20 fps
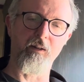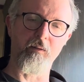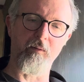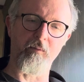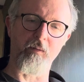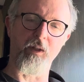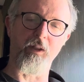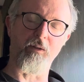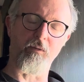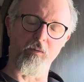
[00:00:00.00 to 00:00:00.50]

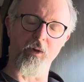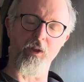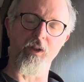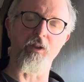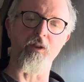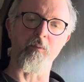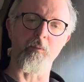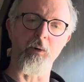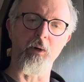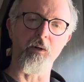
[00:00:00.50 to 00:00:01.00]
with
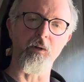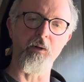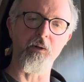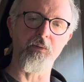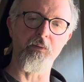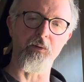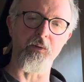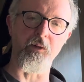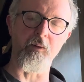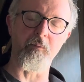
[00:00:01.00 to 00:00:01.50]
the pole
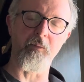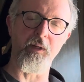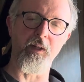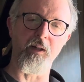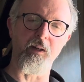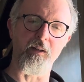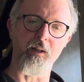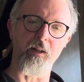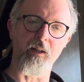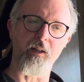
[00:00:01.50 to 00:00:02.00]
form
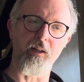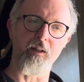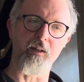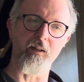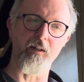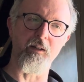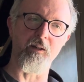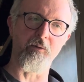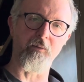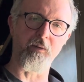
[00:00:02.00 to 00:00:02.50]
being like
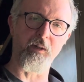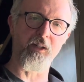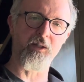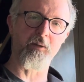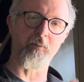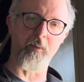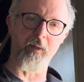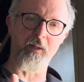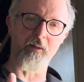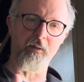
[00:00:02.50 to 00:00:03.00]
a
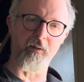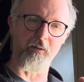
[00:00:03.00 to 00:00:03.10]
respite